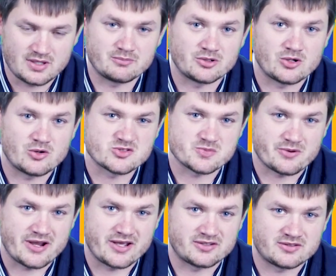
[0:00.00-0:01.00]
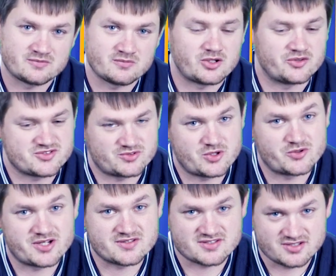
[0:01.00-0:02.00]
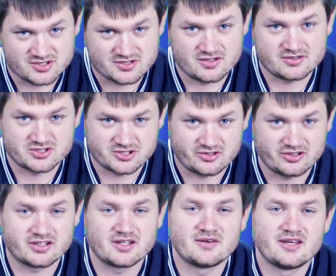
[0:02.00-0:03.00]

I'm your host, Brandon, also known as the Shug.